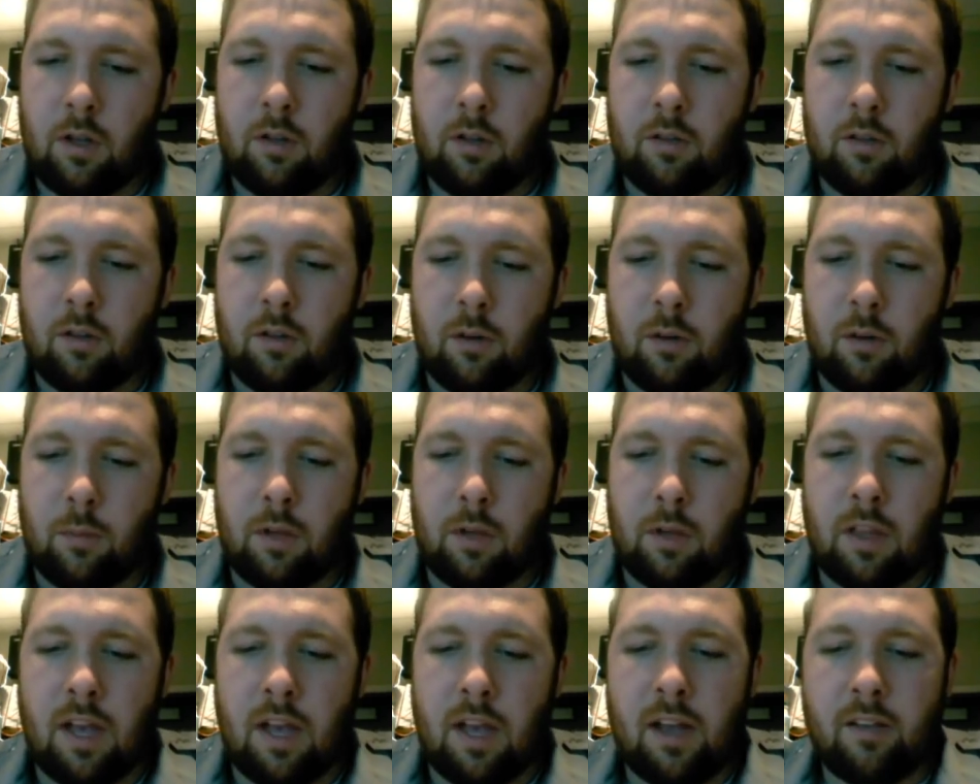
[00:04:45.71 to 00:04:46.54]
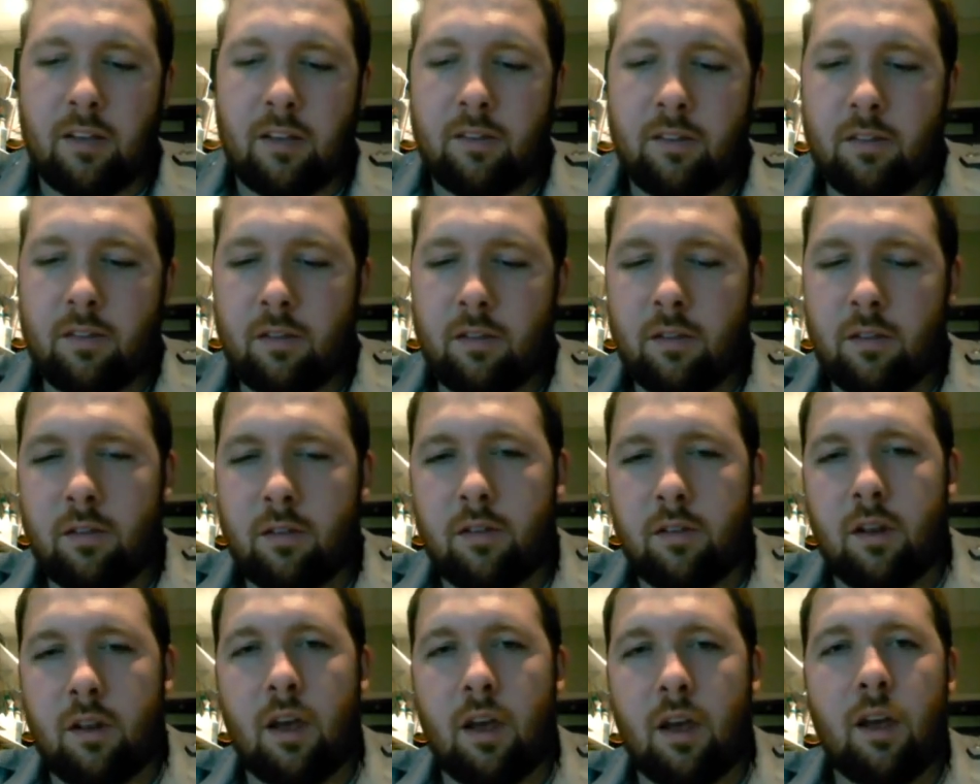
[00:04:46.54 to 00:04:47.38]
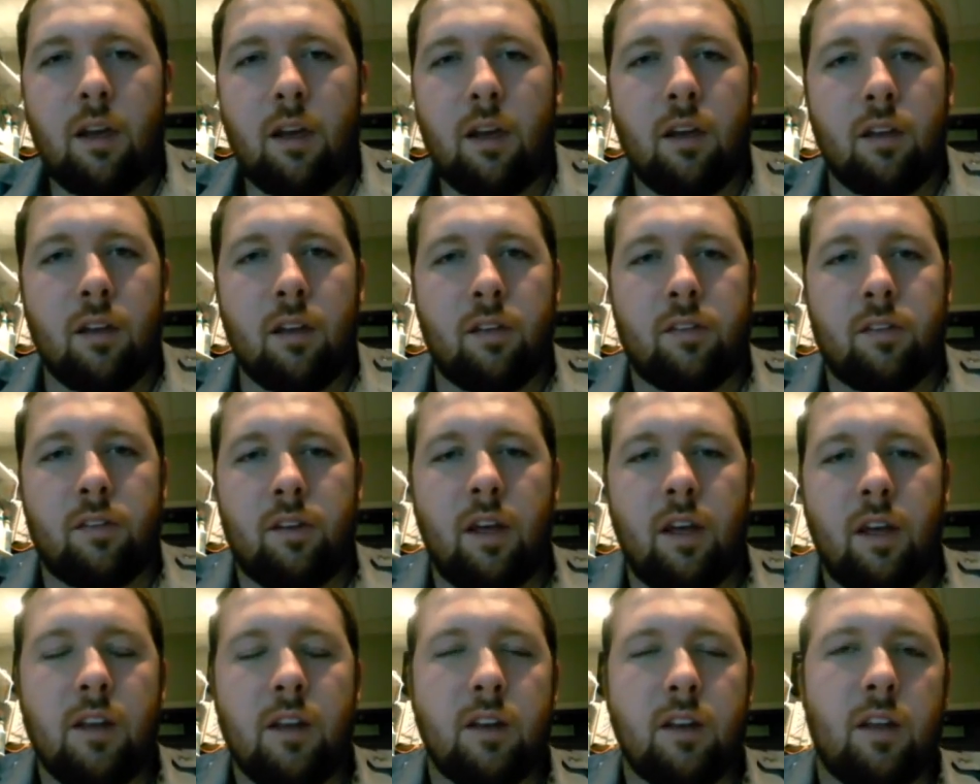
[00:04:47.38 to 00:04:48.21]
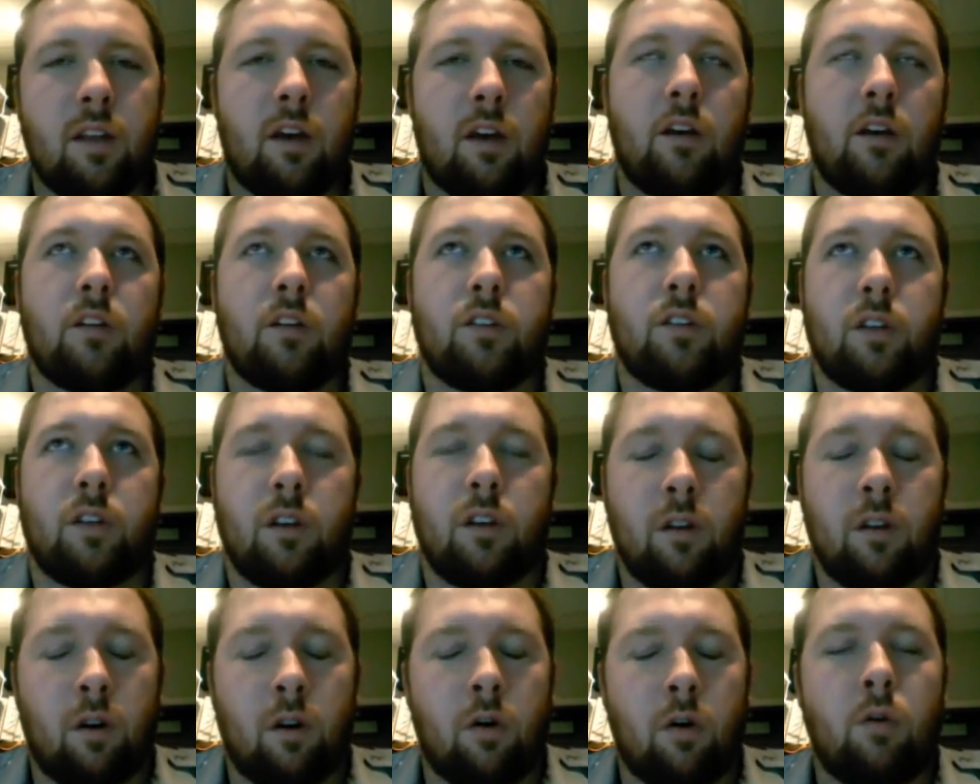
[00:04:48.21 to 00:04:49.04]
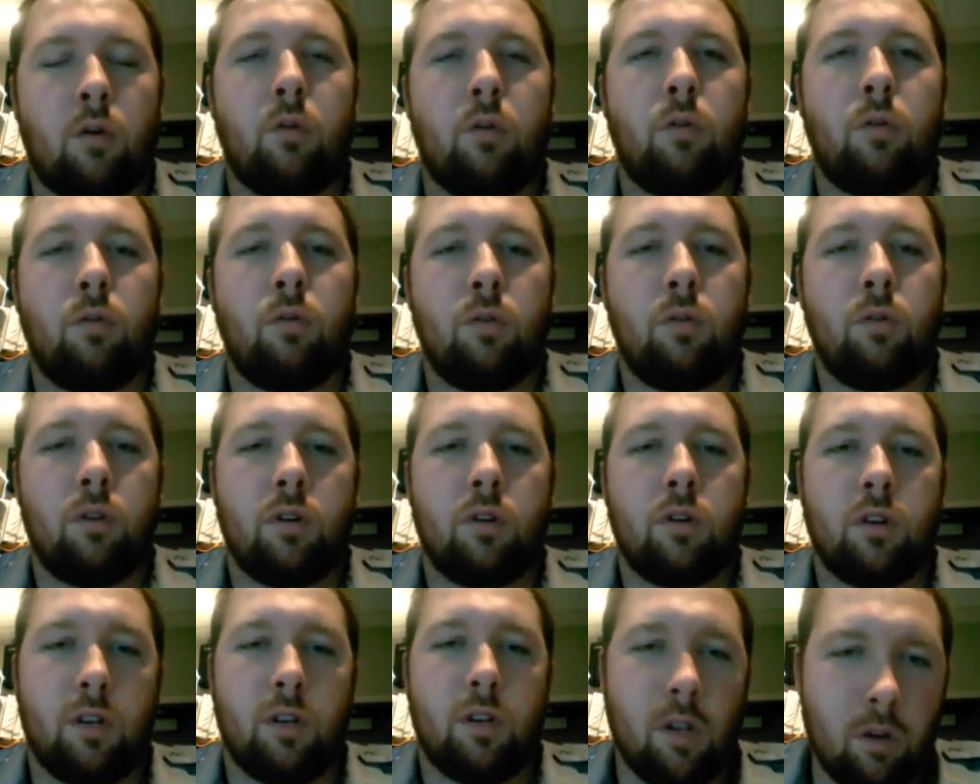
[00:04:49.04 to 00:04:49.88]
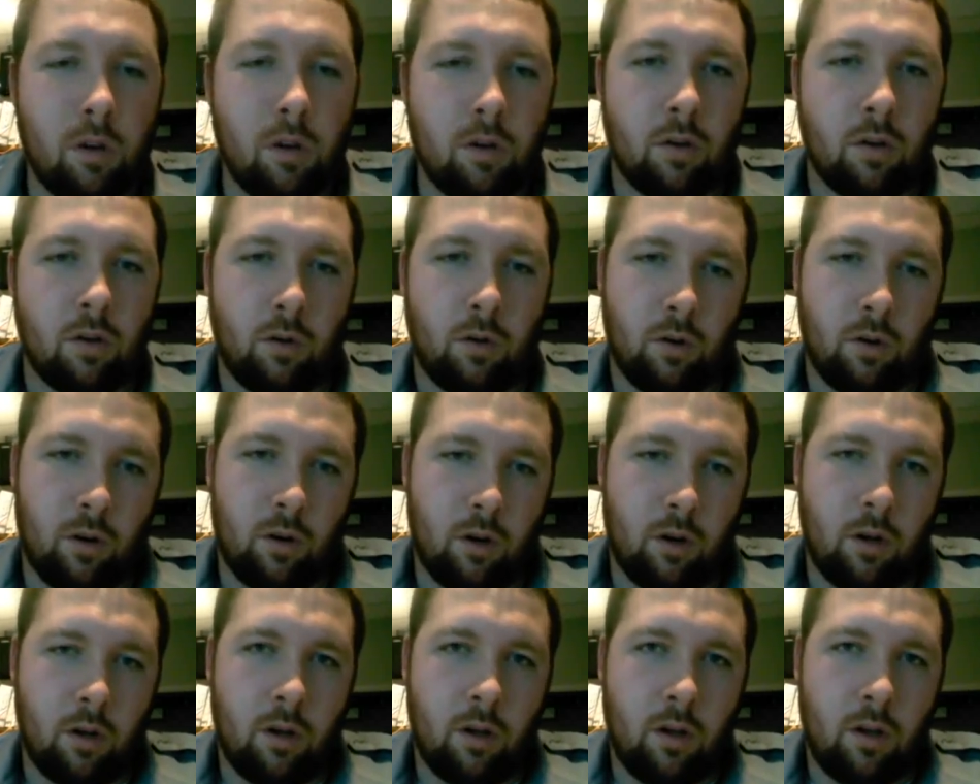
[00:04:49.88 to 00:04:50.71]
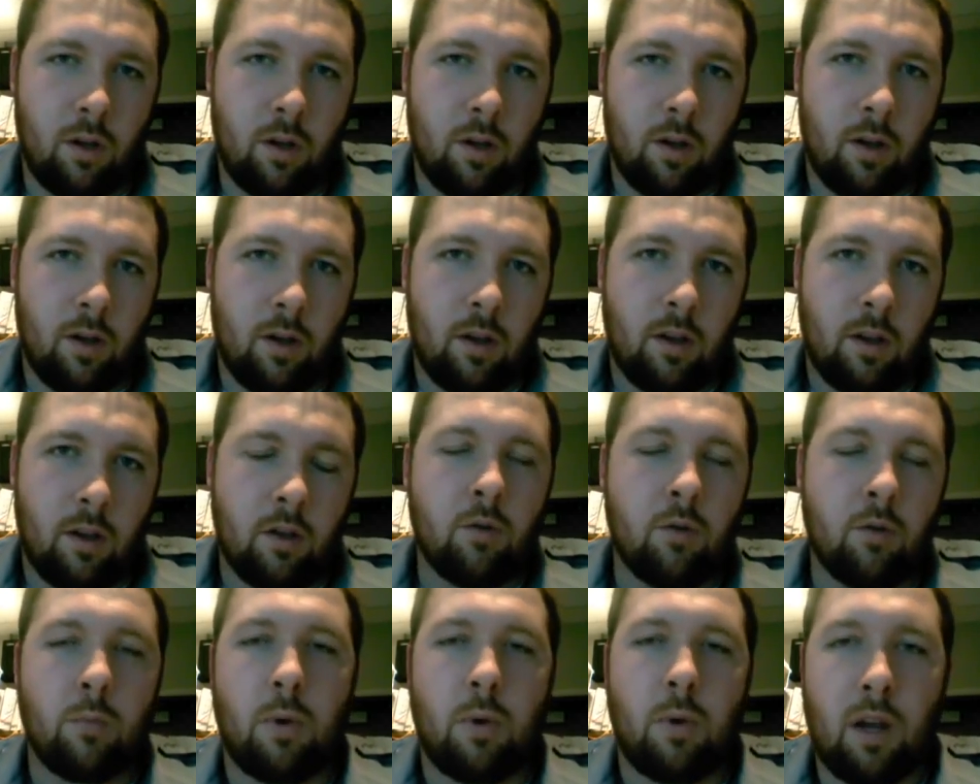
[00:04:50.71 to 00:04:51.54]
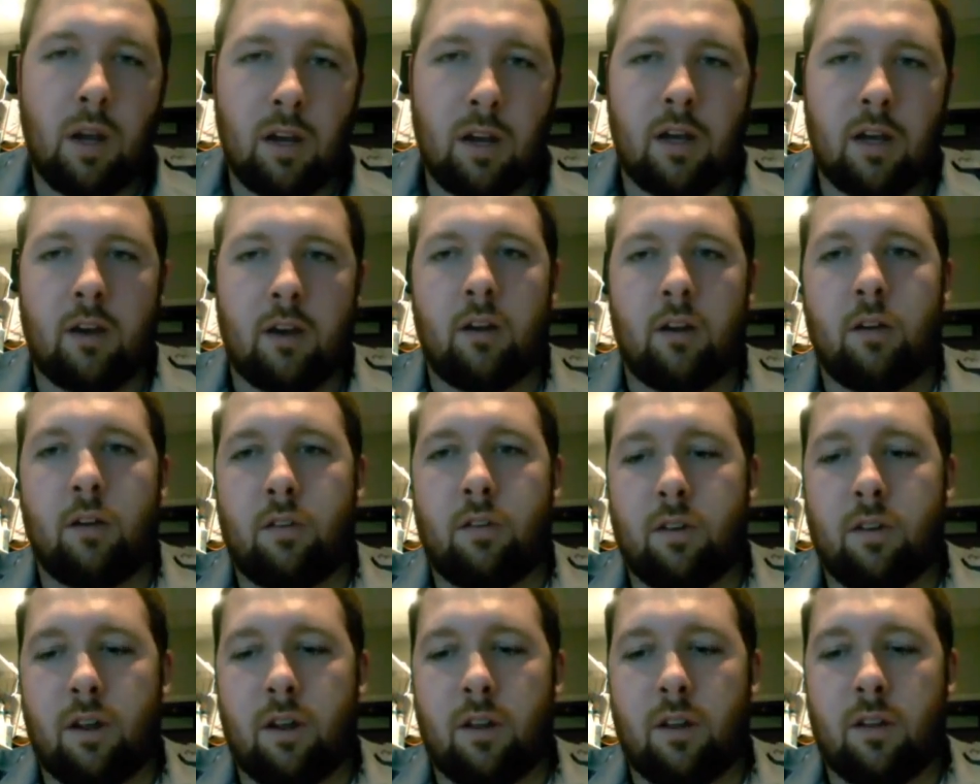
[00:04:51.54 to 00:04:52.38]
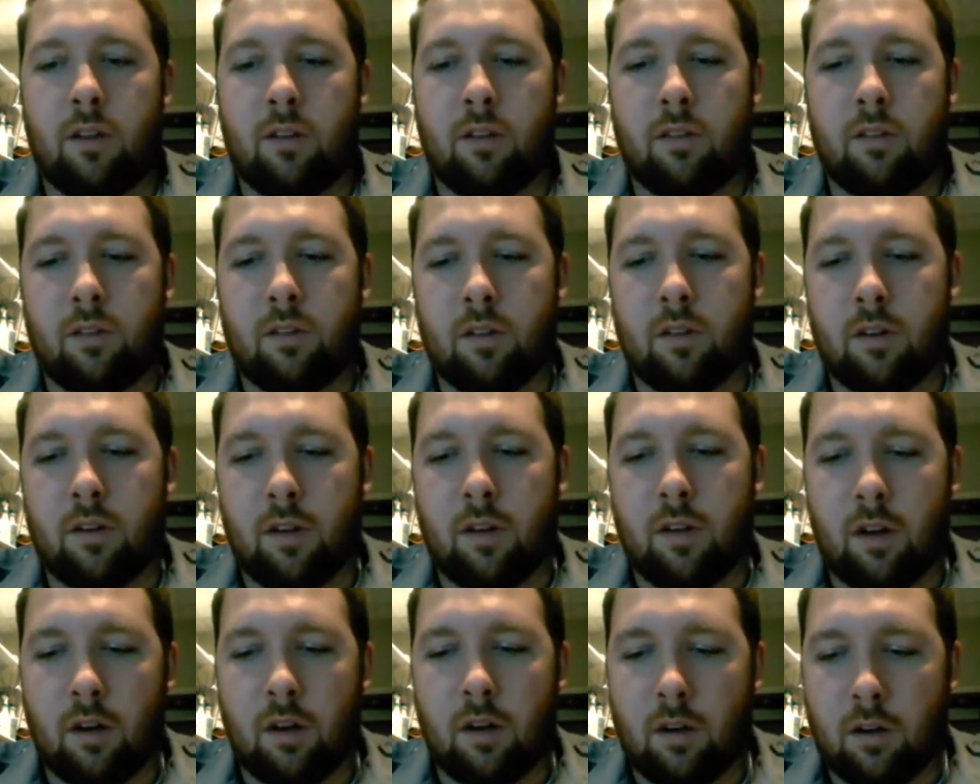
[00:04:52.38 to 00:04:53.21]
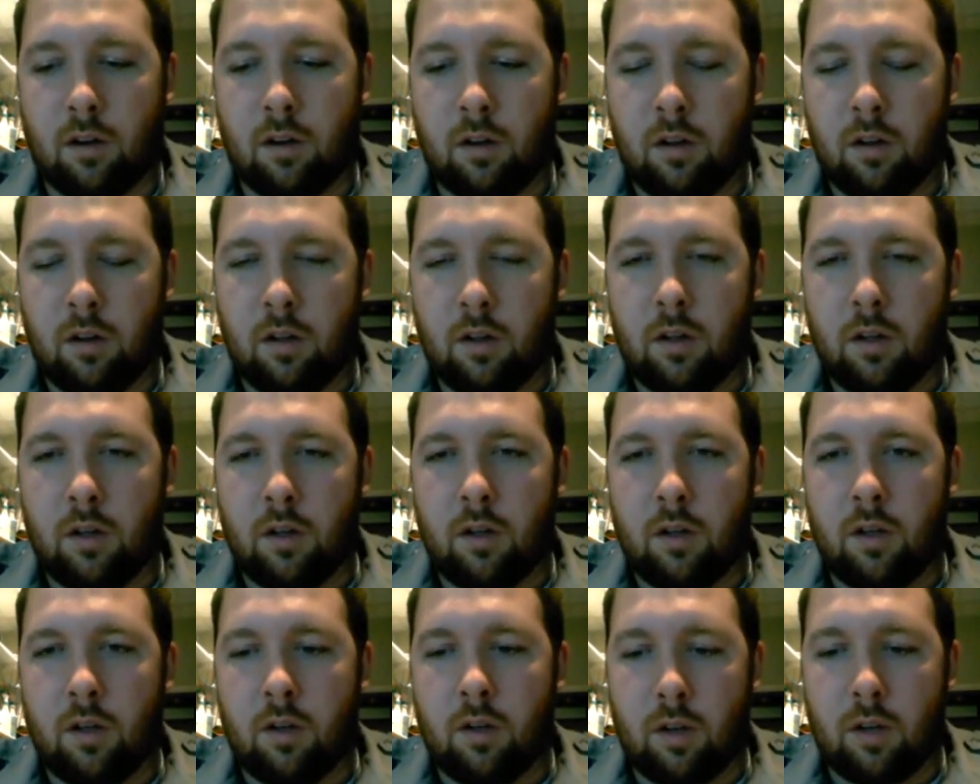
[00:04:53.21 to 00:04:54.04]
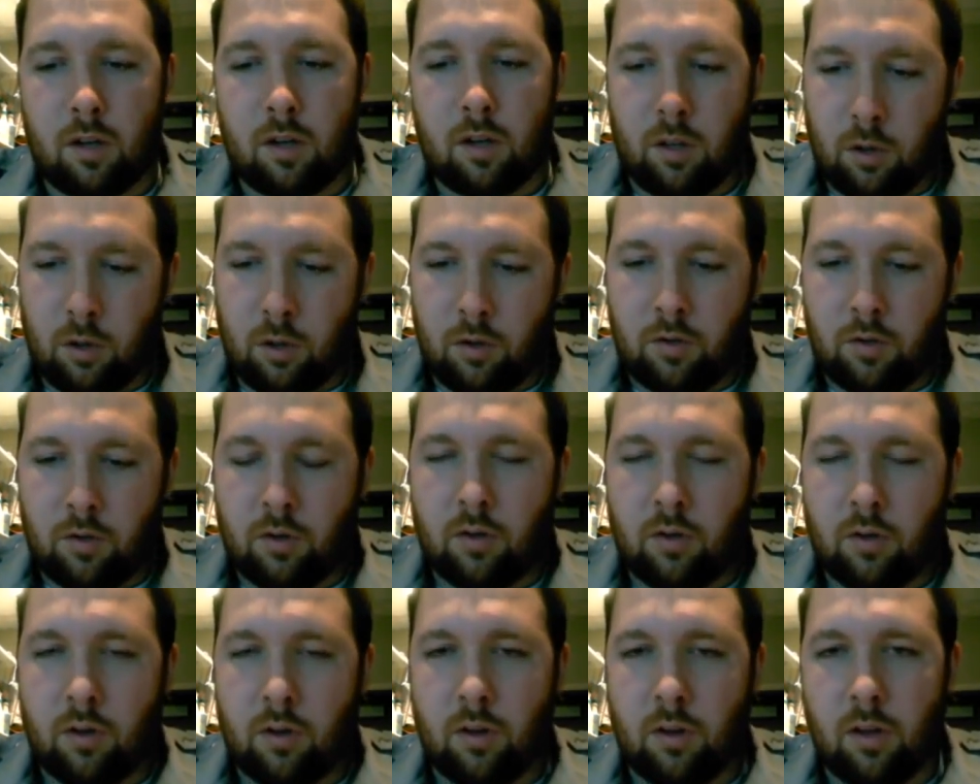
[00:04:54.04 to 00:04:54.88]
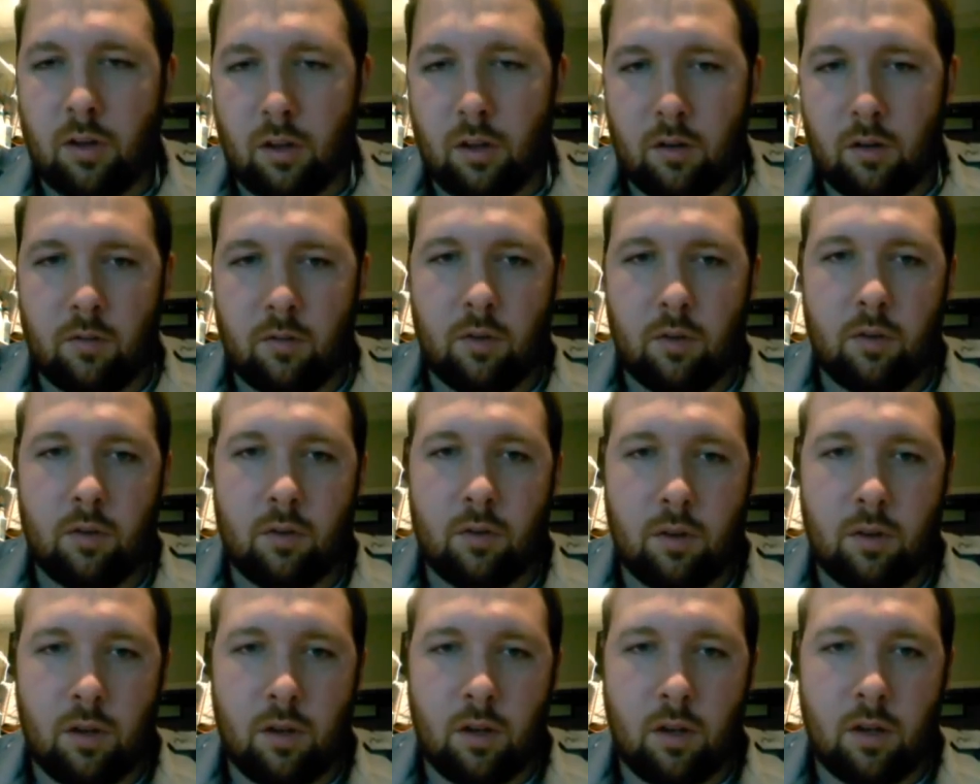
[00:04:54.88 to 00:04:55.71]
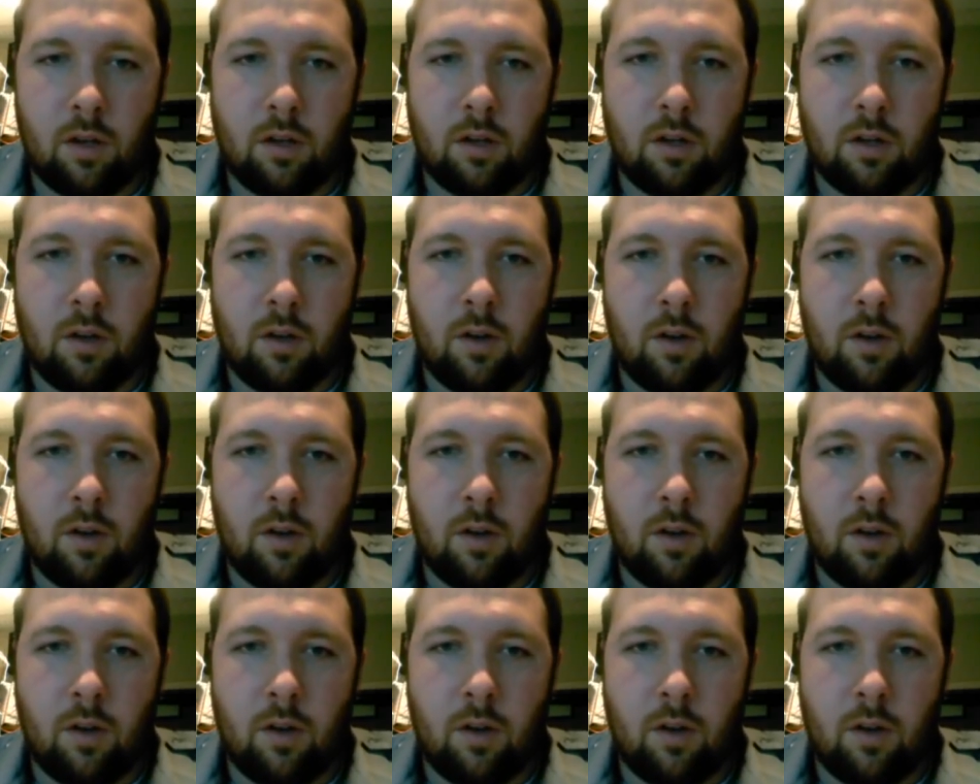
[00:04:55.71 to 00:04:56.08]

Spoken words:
So my last stay is stay intelligent. Oh dear Lord, you might not understand this until you get closer to the interview stage.